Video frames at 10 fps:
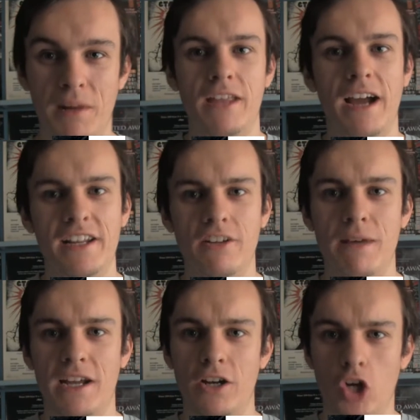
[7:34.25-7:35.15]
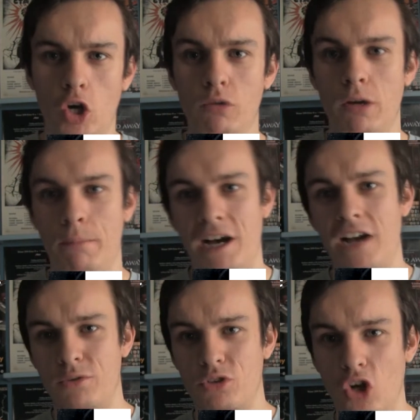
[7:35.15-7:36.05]
The idea of making a horror
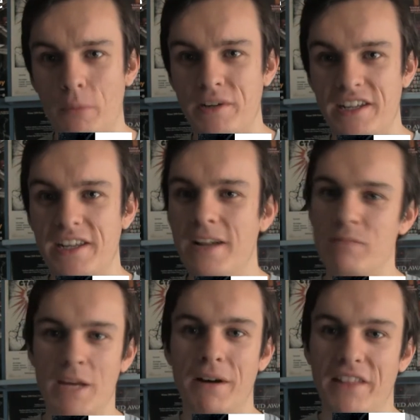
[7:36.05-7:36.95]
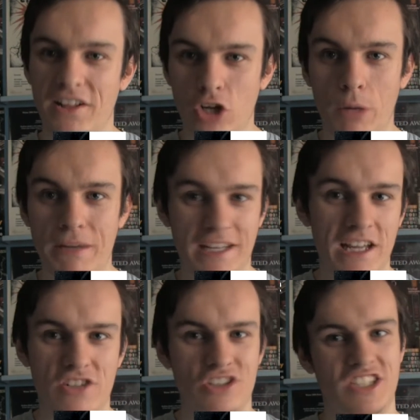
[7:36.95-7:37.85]
partial comedy about that topic
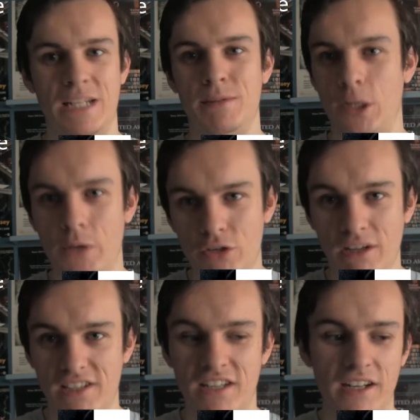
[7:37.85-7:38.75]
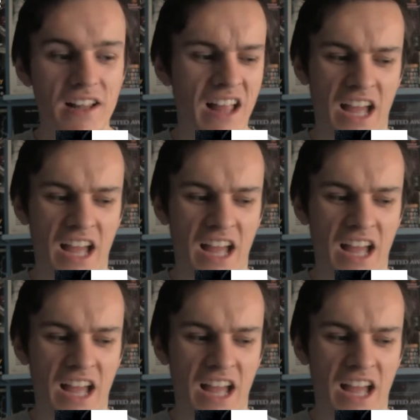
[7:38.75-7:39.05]
just seems so interesting,